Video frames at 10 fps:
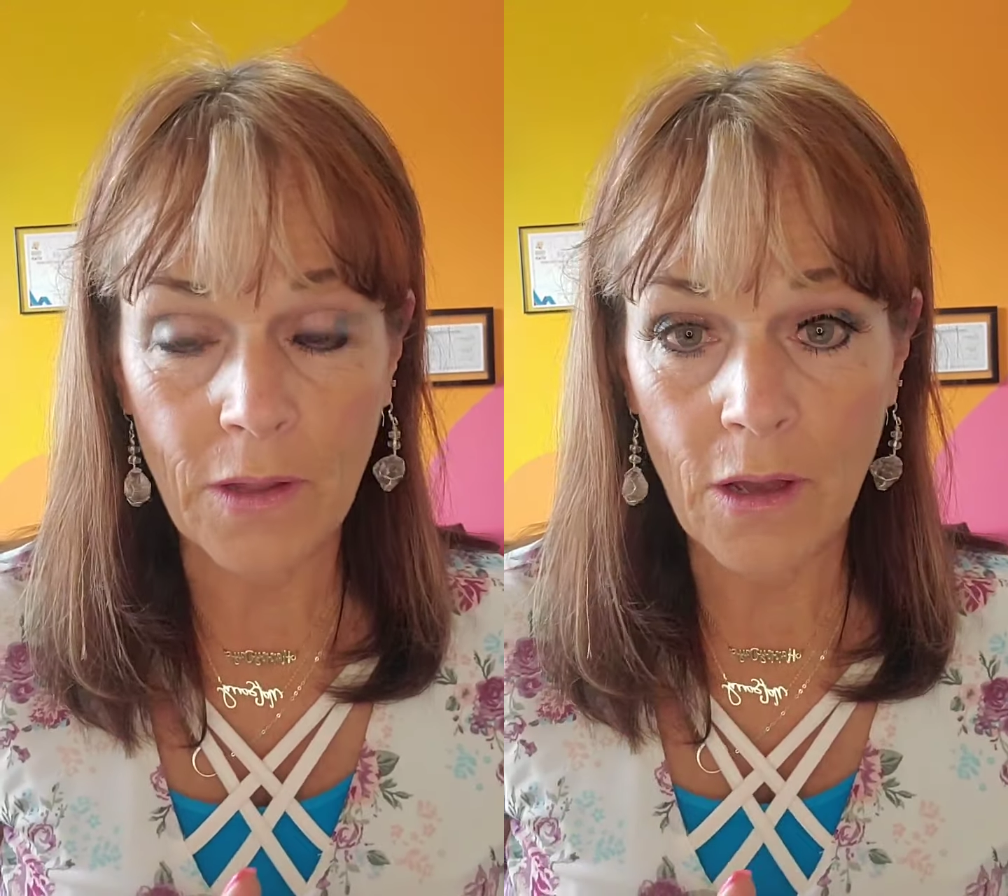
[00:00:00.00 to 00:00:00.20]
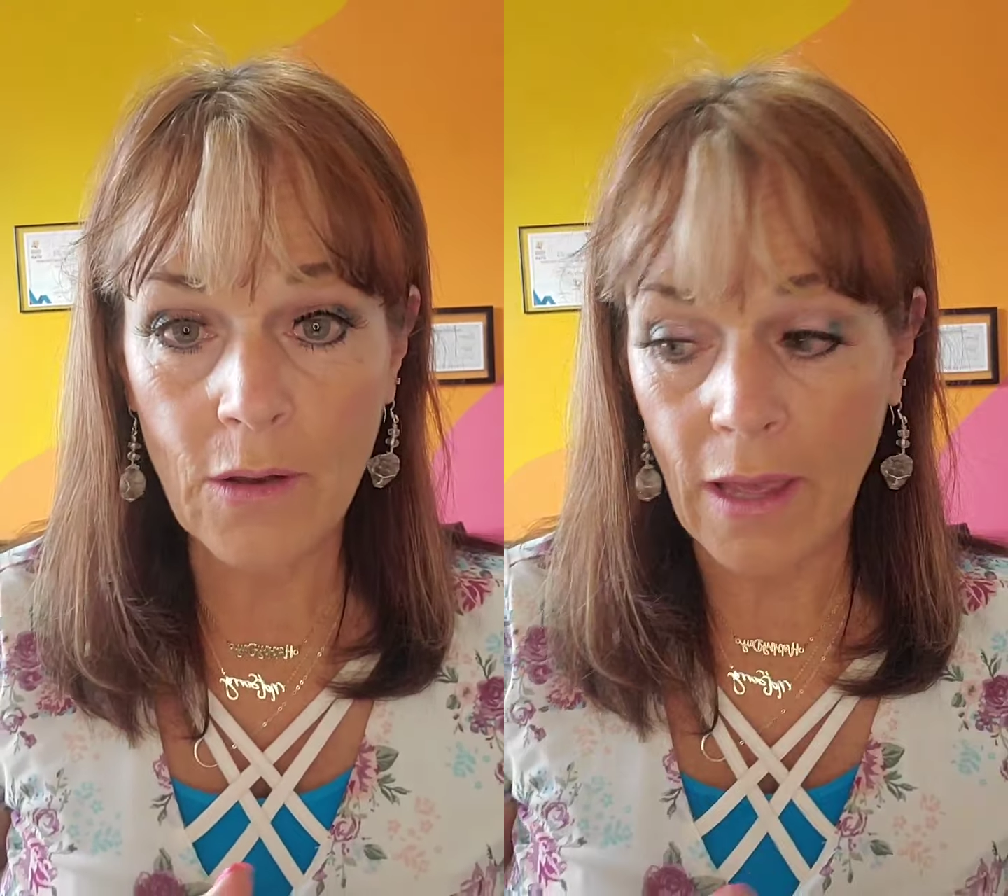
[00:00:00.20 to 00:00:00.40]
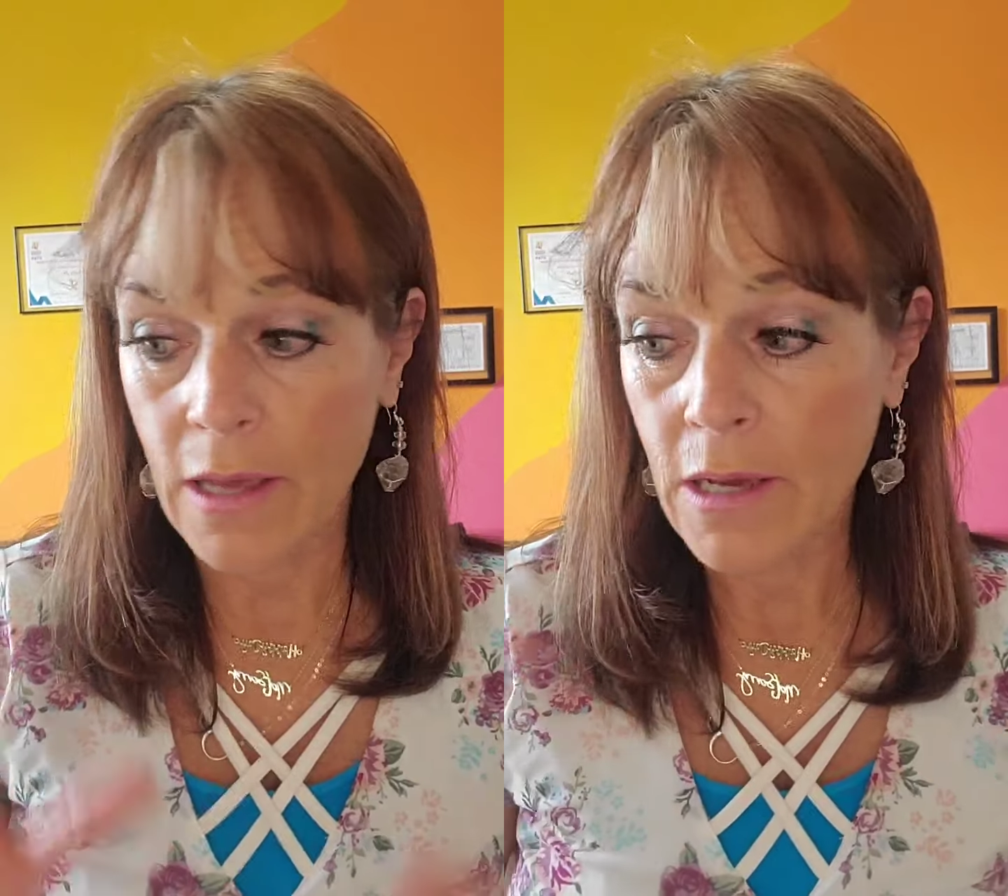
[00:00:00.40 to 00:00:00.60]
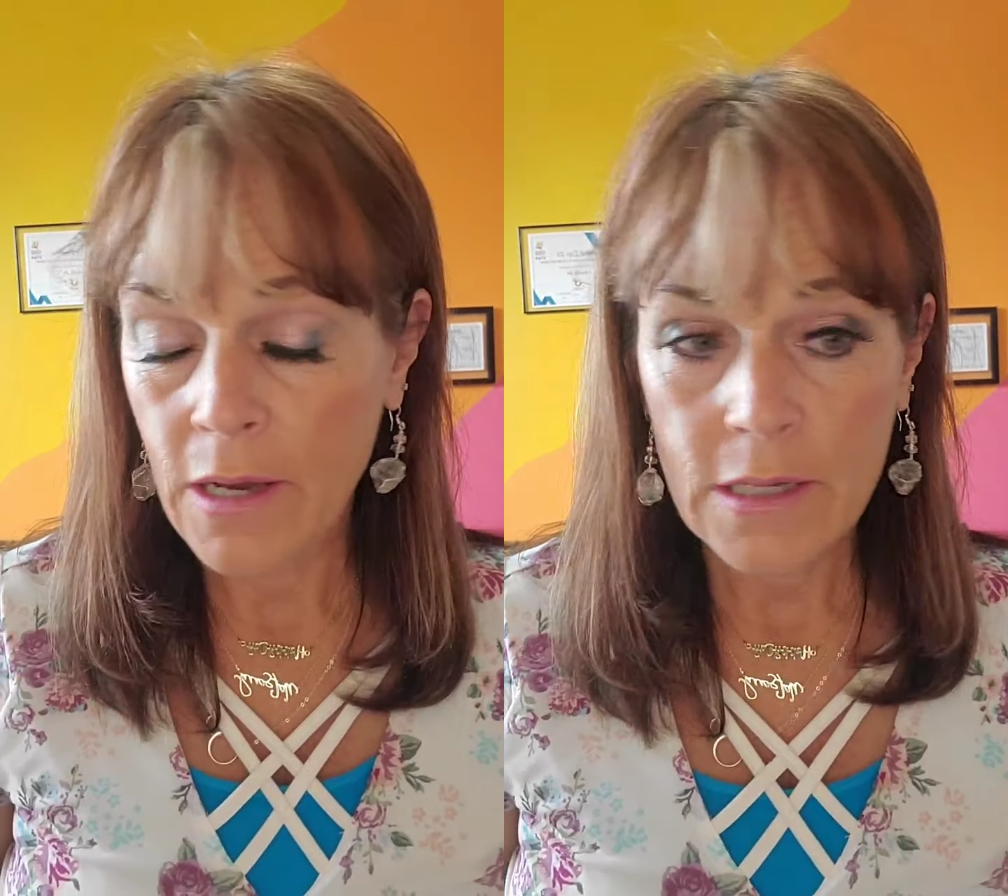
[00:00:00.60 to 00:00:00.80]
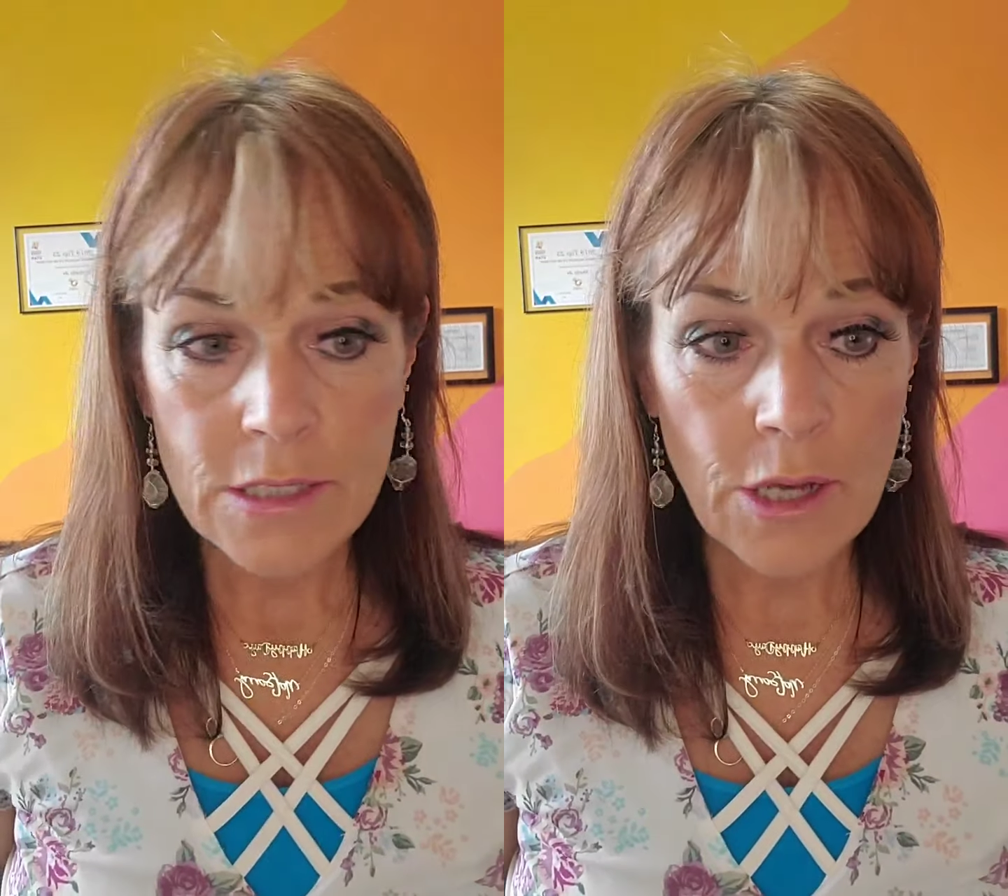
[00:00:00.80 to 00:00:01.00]
Okay,
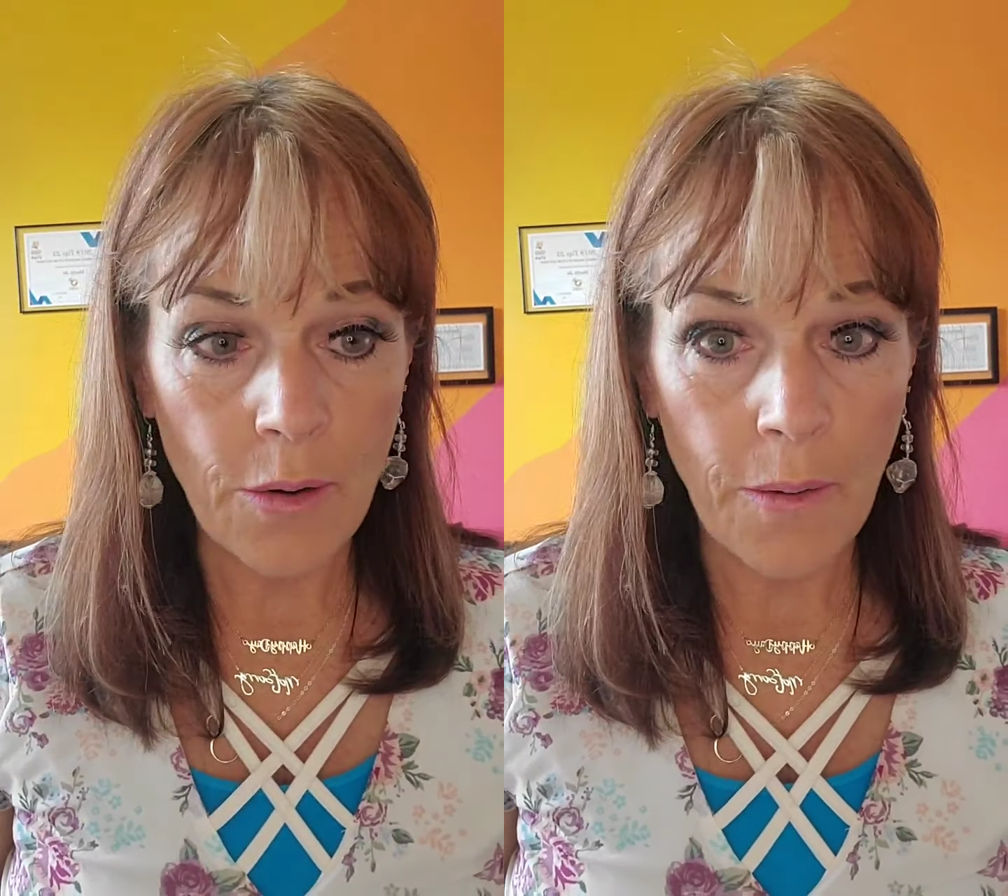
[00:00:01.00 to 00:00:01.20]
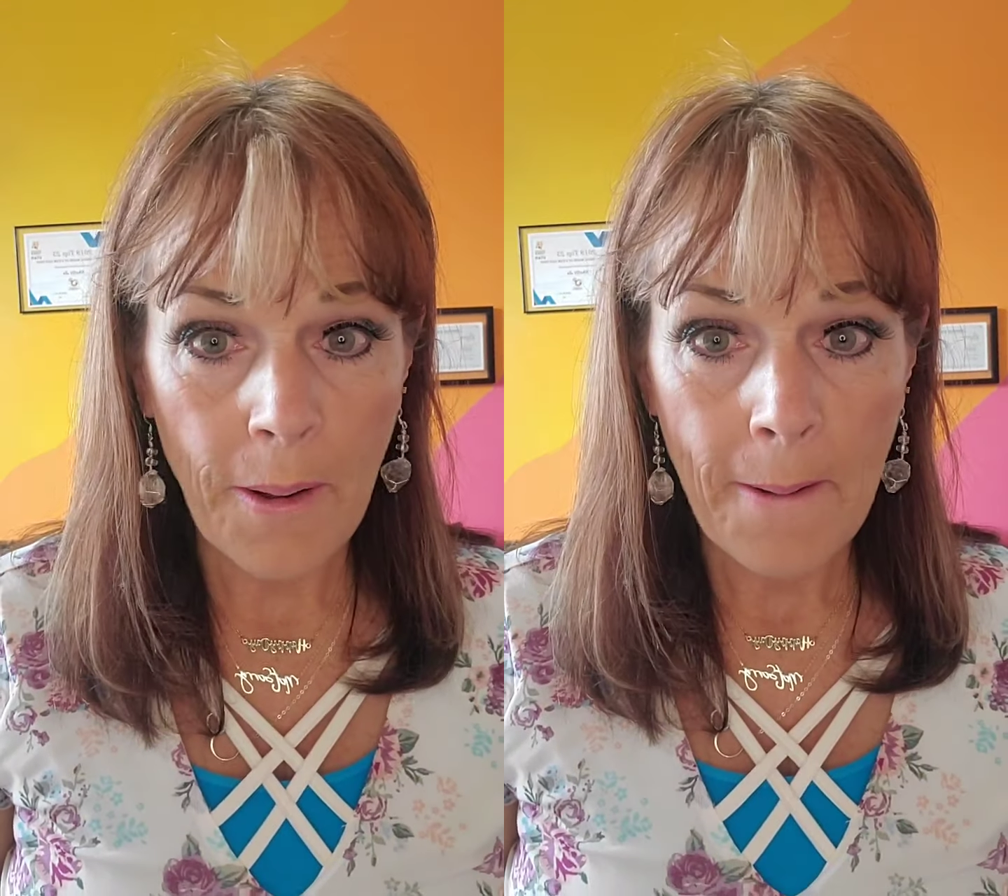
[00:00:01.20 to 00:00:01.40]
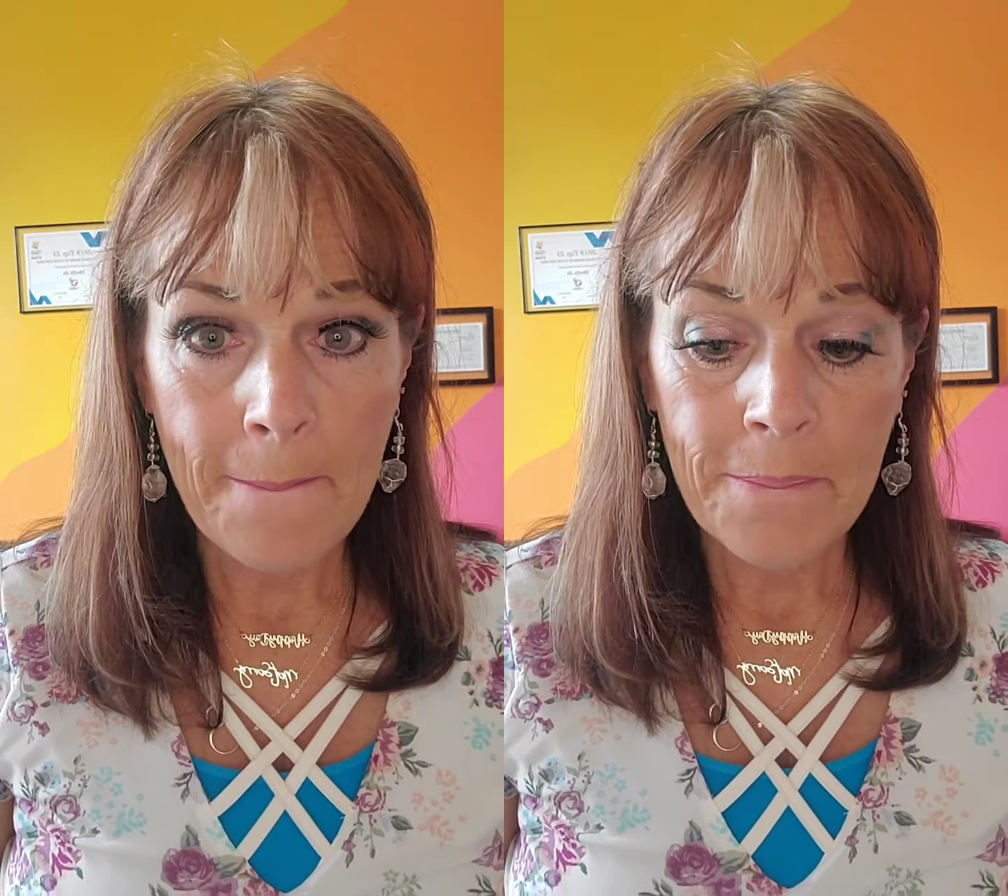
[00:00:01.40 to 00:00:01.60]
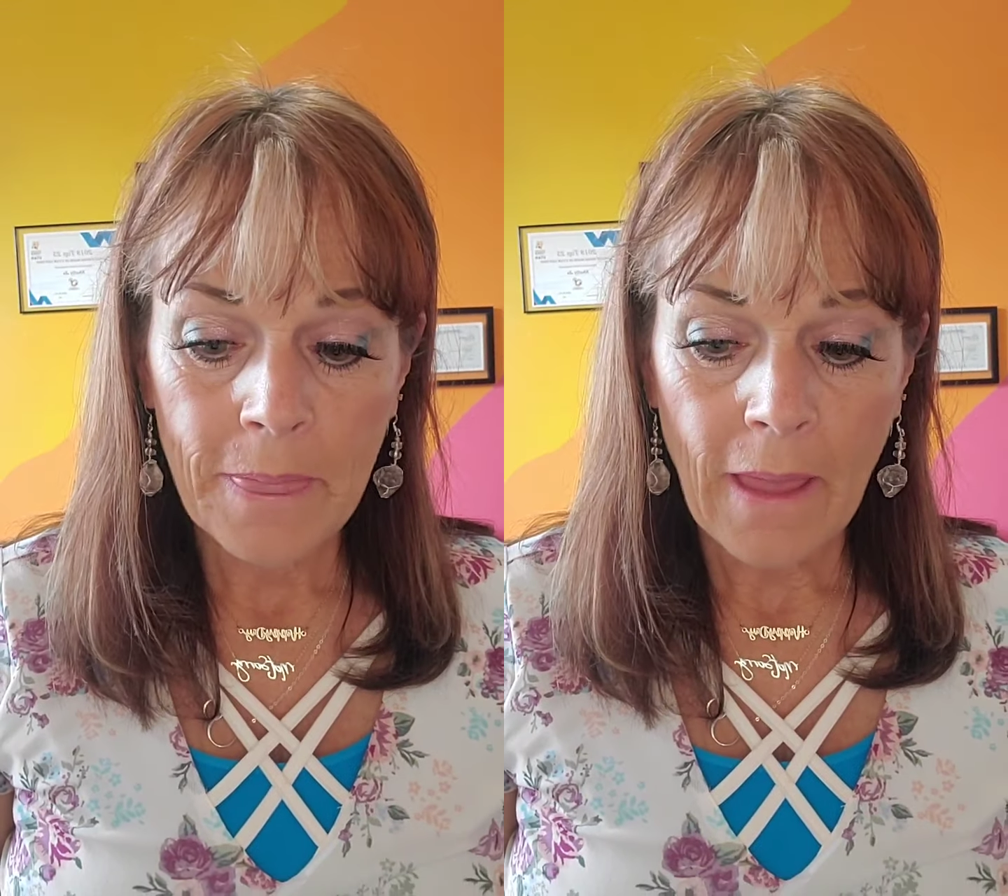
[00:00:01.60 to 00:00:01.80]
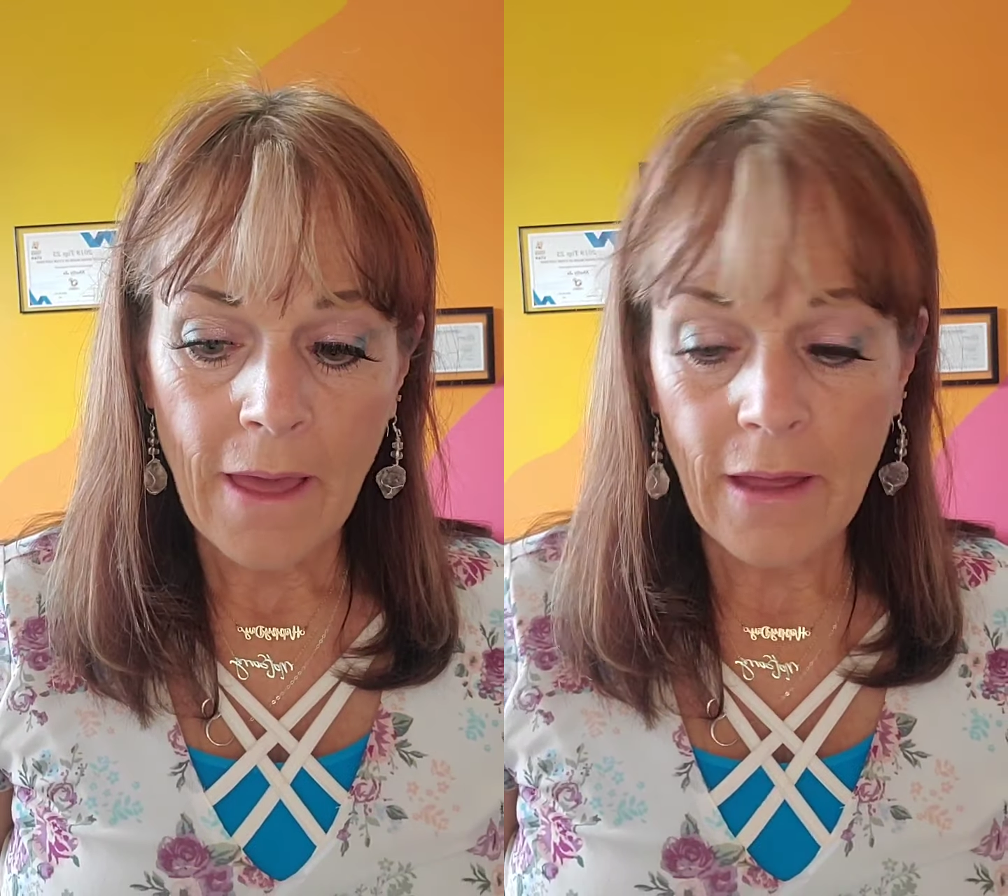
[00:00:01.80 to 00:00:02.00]
so
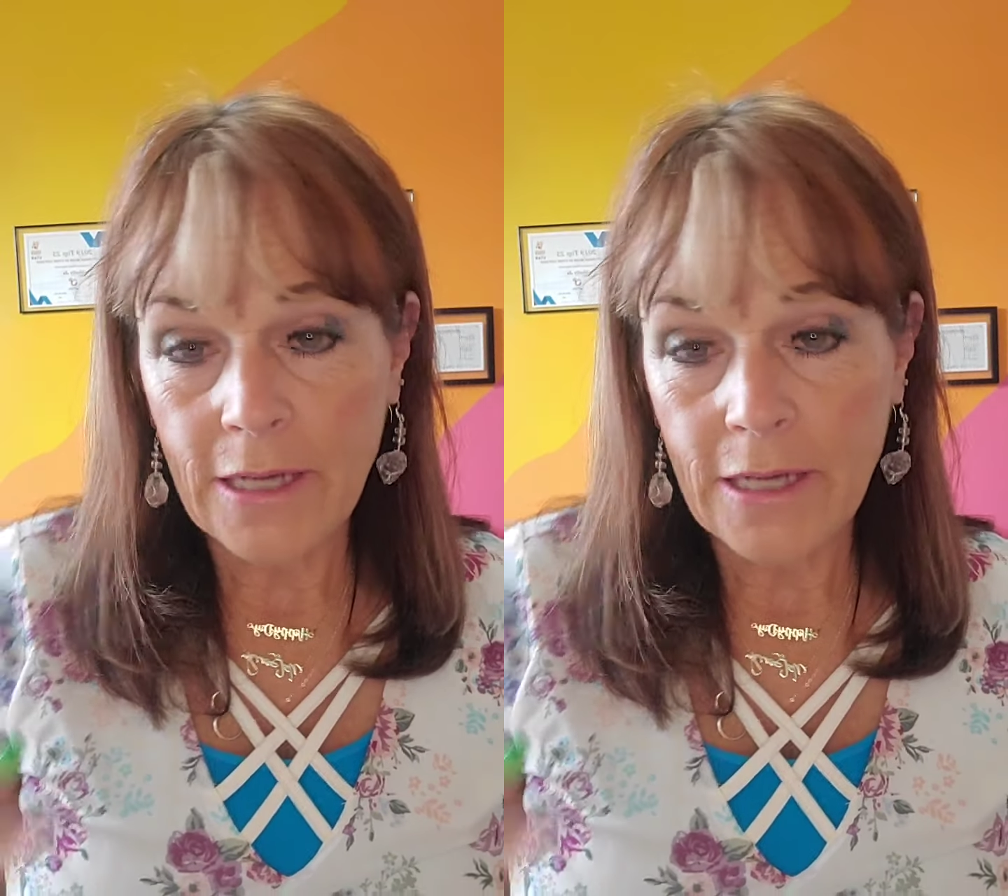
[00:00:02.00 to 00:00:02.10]
I